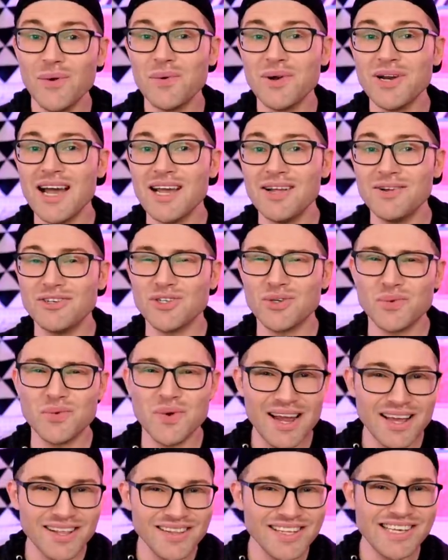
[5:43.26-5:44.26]
we're not
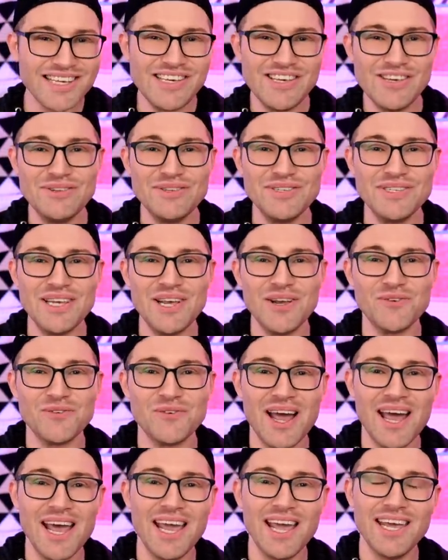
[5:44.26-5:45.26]
directly using
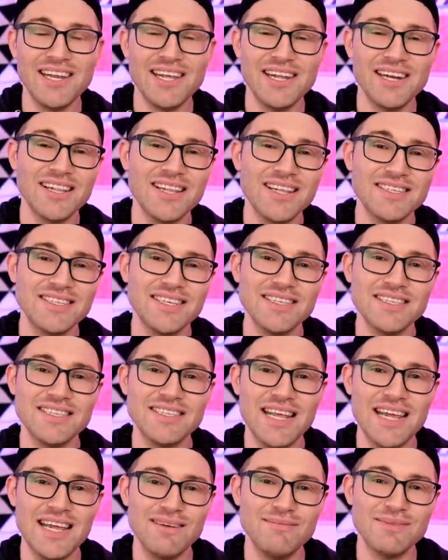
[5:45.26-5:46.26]
Ryan and Alyssa's
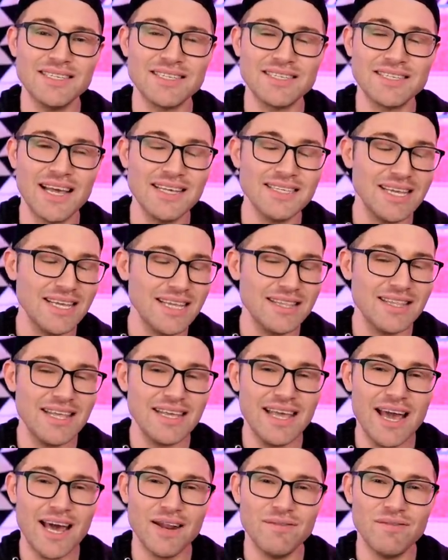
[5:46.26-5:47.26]
name to slice
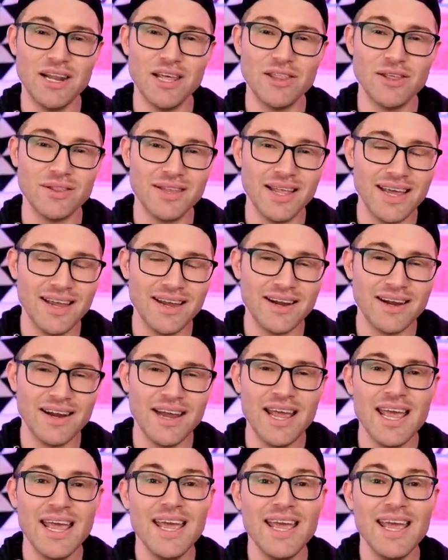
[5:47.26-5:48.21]
anything out of another layer,